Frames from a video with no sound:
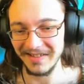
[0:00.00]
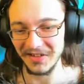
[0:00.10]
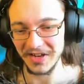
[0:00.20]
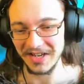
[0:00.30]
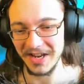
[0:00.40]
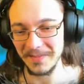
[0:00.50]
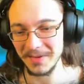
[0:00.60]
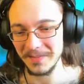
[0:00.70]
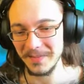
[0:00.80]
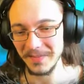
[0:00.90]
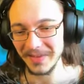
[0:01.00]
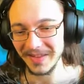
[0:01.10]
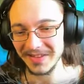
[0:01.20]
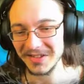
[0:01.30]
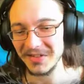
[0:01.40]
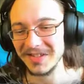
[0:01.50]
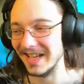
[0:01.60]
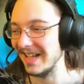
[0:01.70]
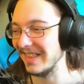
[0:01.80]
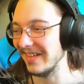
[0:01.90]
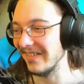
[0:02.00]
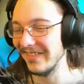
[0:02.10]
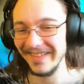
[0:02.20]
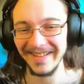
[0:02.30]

or kidnap them. So sad, though.